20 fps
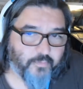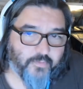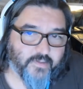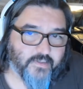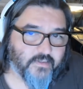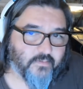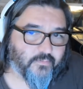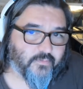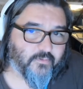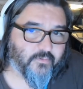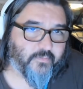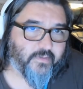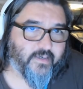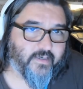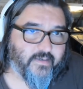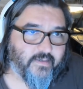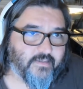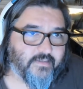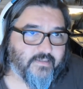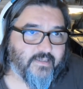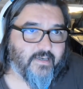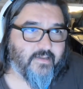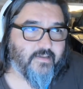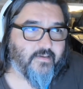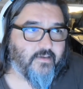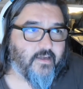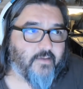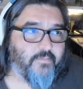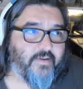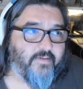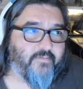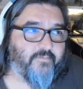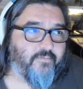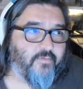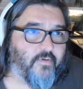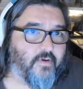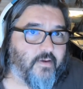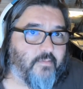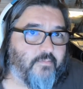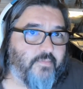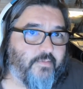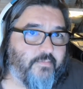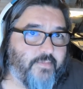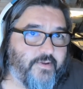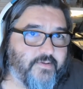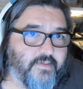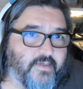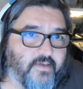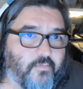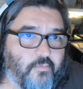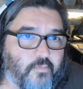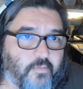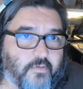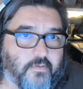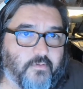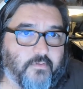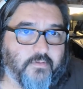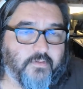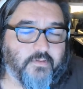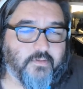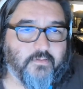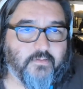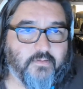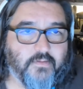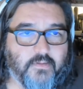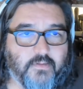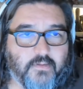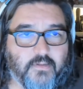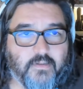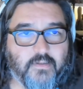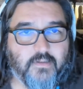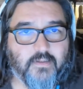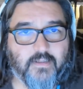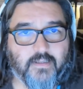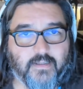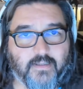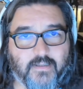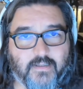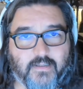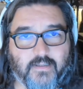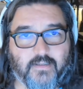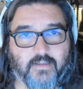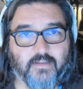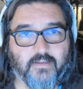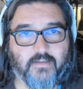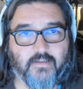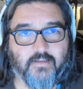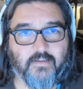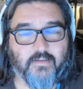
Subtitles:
principle, but I can say that coming from the music world, I'm